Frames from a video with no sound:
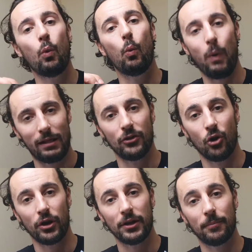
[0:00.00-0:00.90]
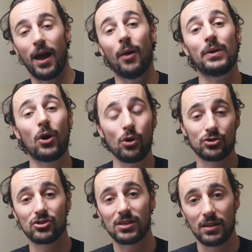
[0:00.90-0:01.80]
Well, annoying. And we also
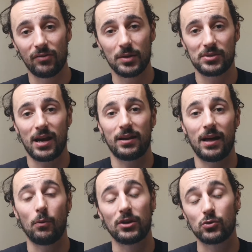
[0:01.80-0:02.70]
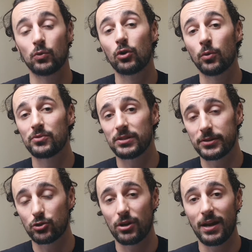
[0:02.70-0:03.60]
see the flip side of that, where someone comes into
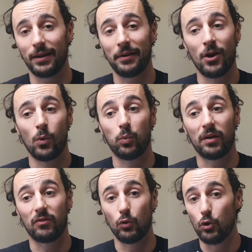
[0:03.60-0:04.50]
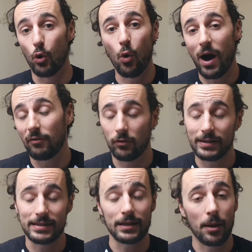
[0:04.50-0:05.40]
training with no
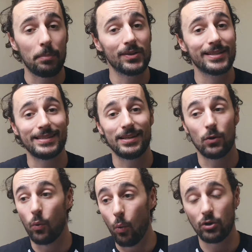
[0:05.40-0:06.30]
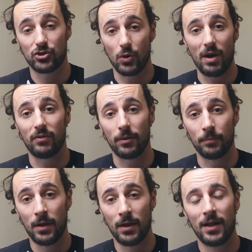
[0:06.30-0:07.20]
athletic ability whatsoever.
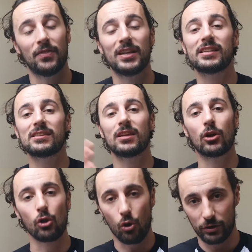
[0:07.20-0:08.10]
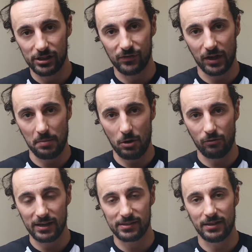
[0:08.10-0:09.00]
This is the glorious thing about
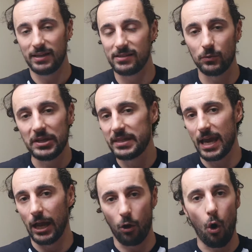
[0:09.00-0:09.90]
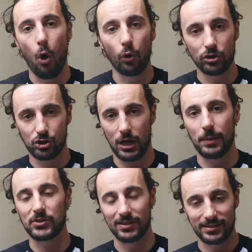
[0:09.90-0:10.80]
wrestling, is that we take all
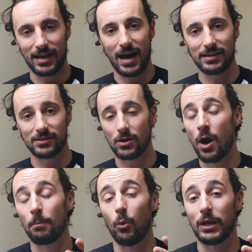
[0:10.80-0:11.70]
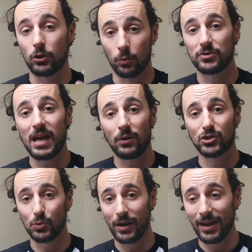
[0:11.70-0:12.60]
shapes and sizes, but when it comes down
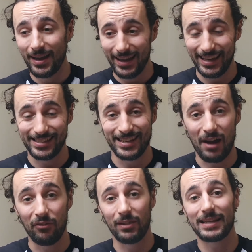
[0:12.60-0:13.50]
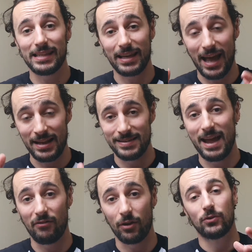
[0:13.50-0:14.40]
to it, it is an athletic
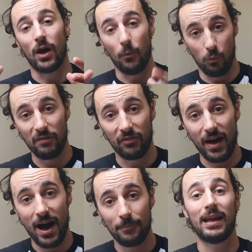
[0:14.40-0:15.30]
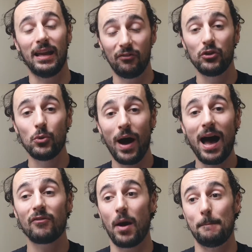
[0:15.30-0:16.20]
endeavor. And with that, if you
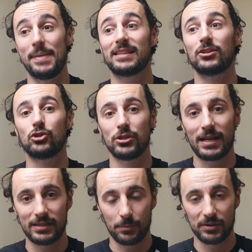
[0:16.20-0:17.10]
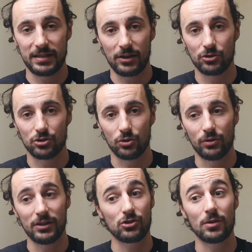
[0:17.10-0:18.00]
have a better genetic potential,
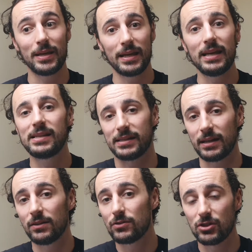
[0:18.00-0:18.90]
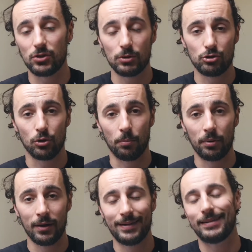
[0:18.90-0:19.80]
it's going to be easier to do a jump.
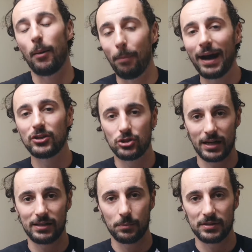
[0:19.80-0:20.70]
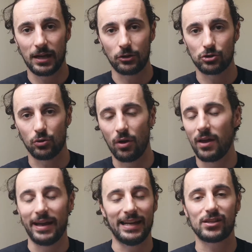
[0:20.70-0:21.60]
Now, by genetic potential,
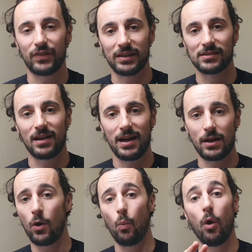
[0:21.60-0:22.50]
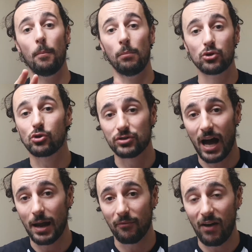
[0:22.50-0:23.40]
it's things like, what muscle
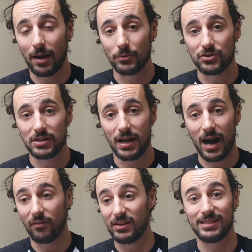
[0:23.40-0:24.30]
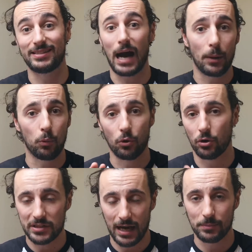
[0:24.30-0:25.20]
type fibers do you have? Is it type 1 or
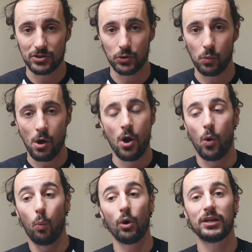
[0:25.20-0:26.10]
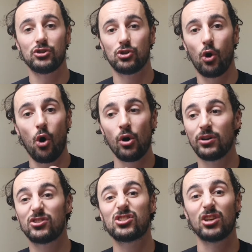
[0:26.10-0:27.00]
type 2? What is your
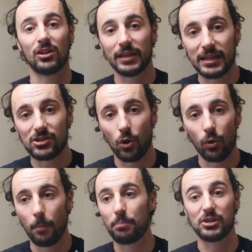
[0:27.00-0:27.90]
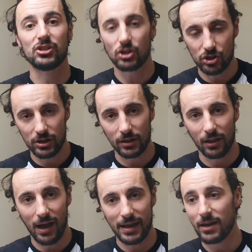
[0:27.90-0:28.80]
skeletal positioning
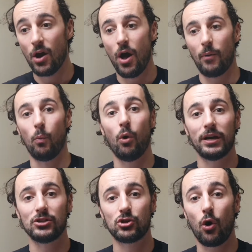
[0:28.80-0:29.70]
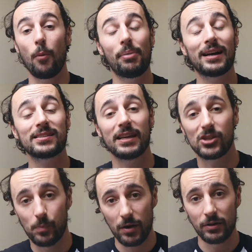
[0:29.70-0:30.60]
like? What is your past
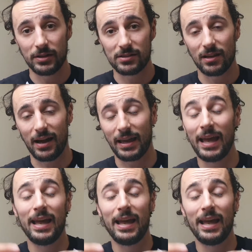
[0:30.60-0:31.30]
experience like?